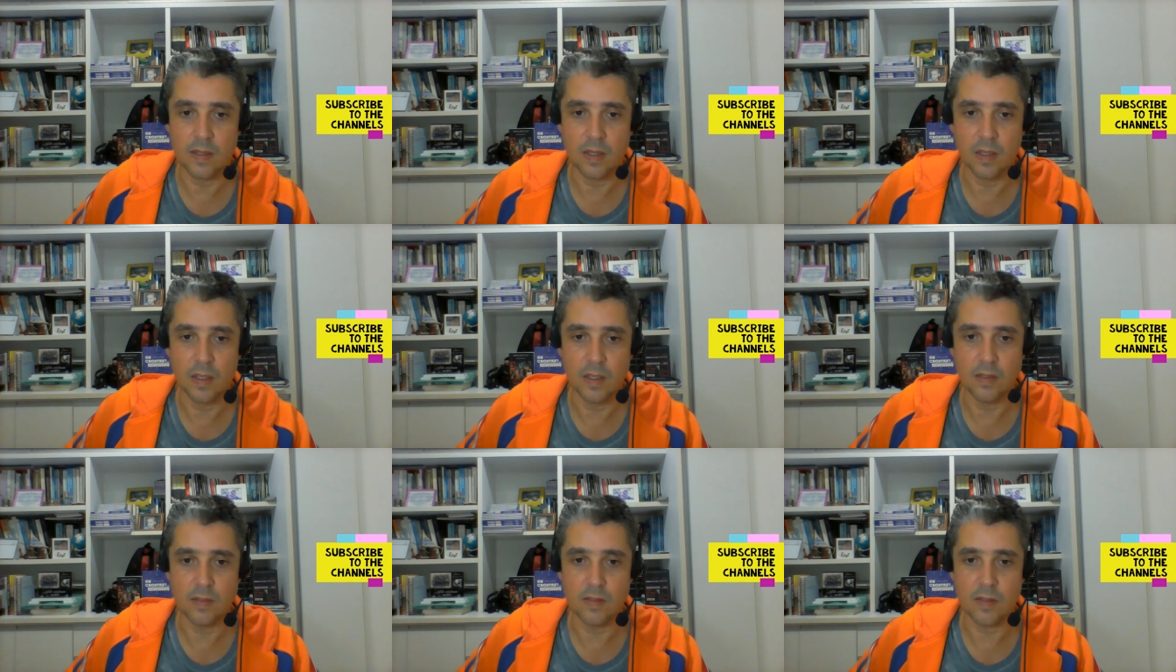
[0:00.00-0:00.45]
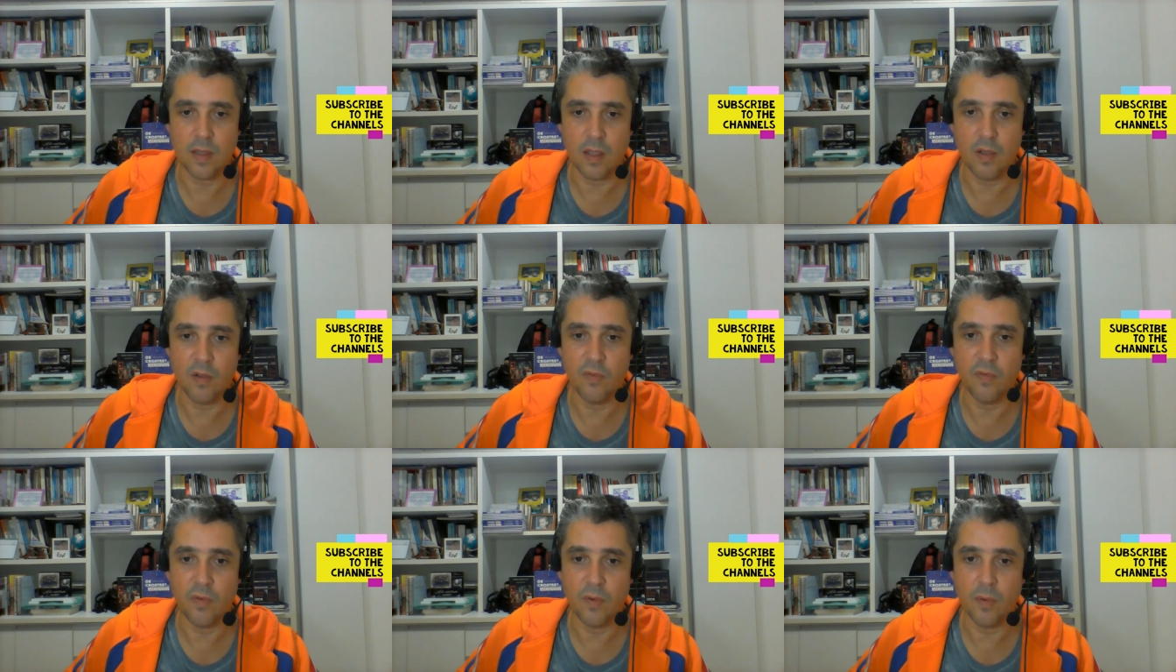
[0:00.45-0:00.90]

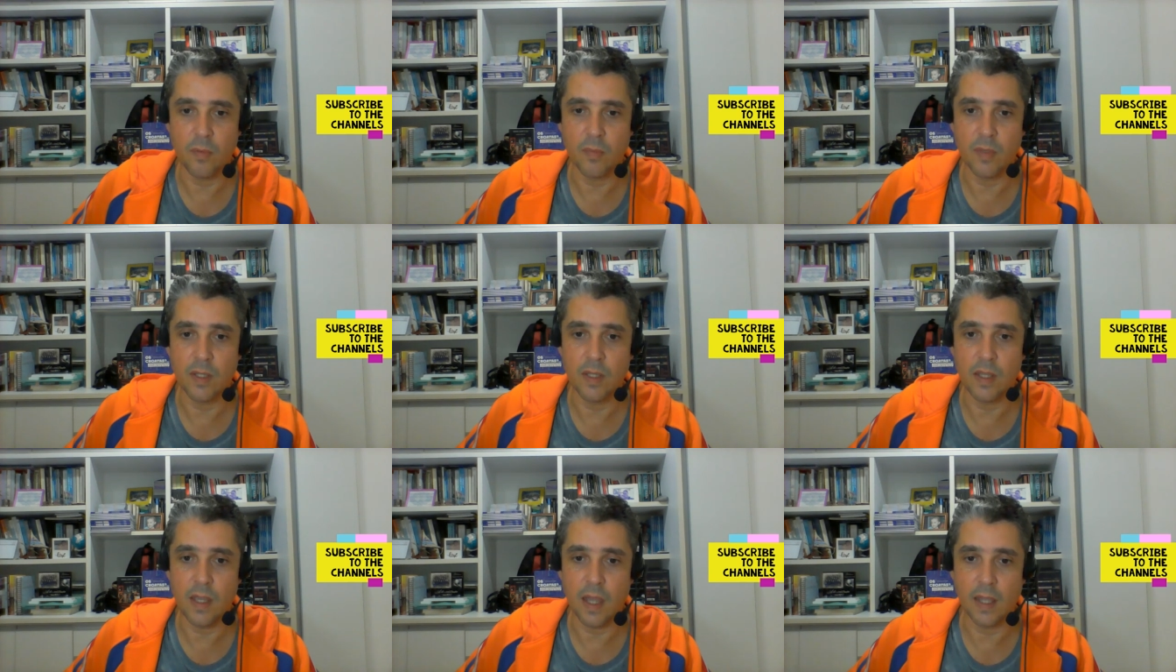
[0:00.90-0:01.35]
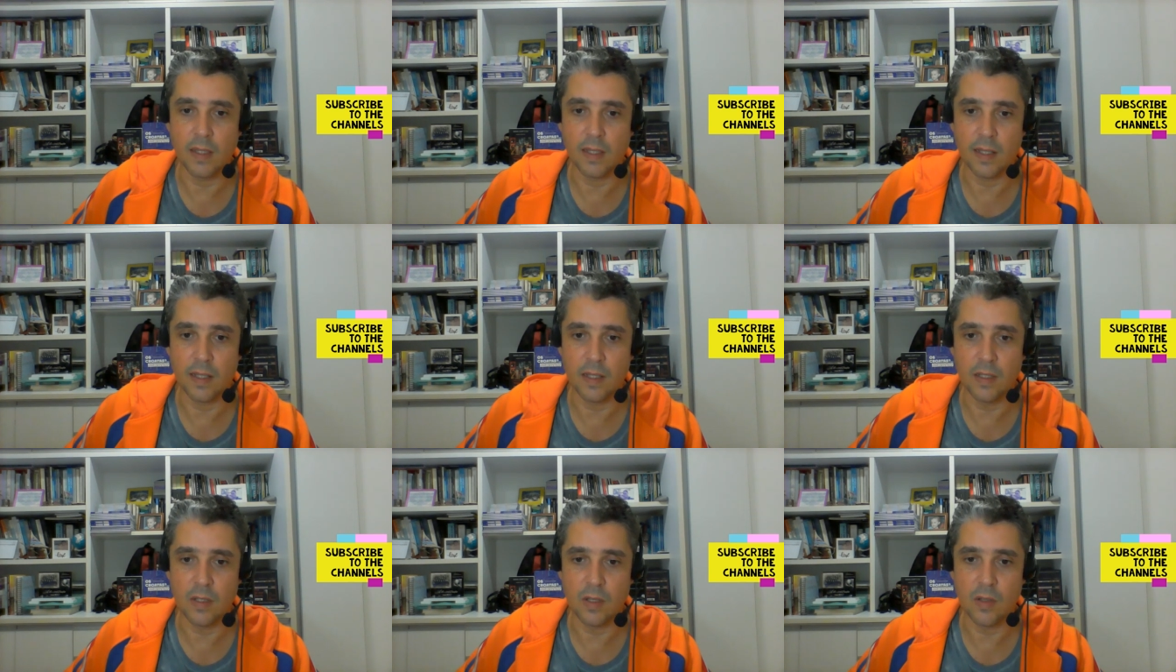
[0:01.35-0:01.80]
himself from the
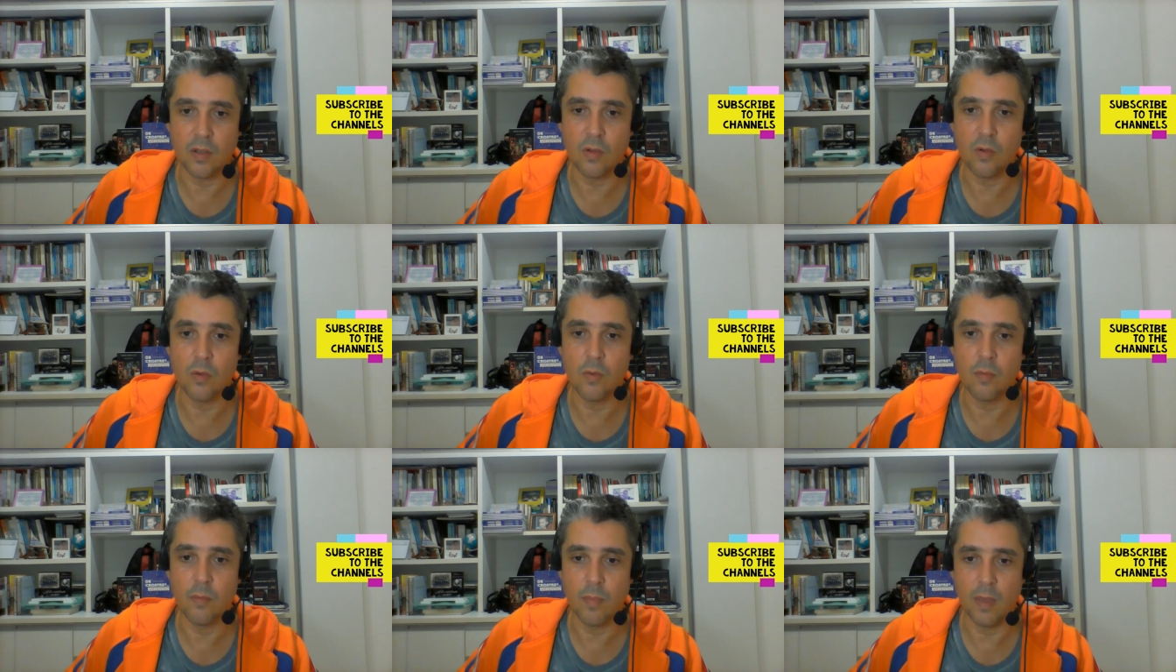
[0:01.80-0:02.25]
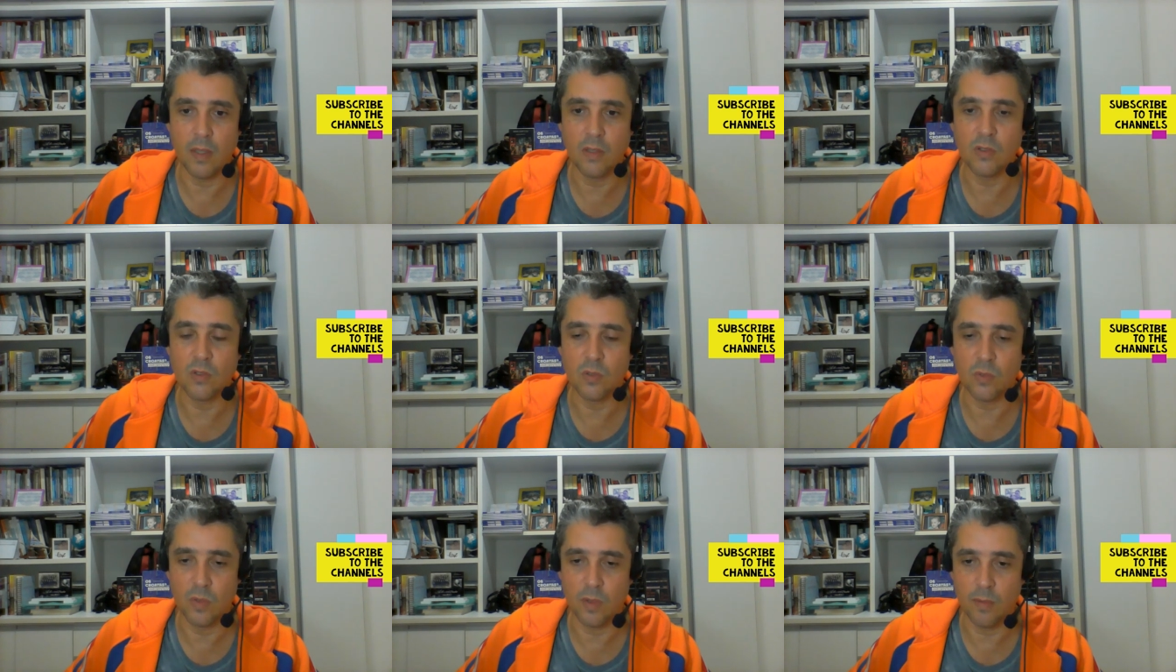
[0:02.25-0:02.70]
analytical
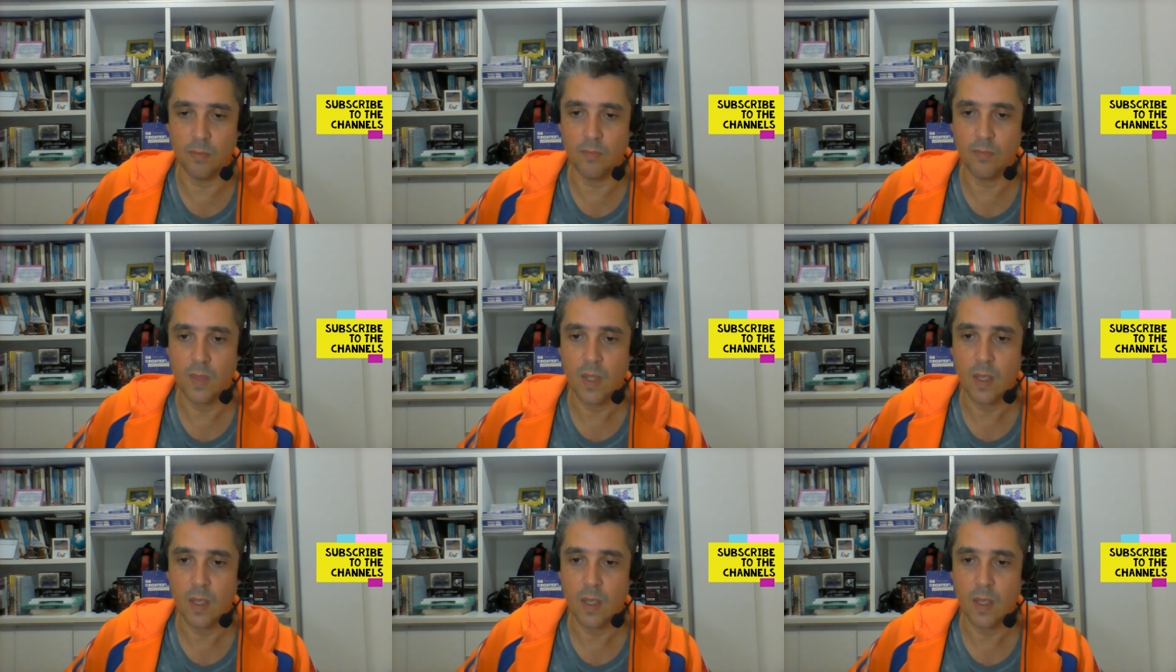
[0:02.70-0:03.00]
mainstream,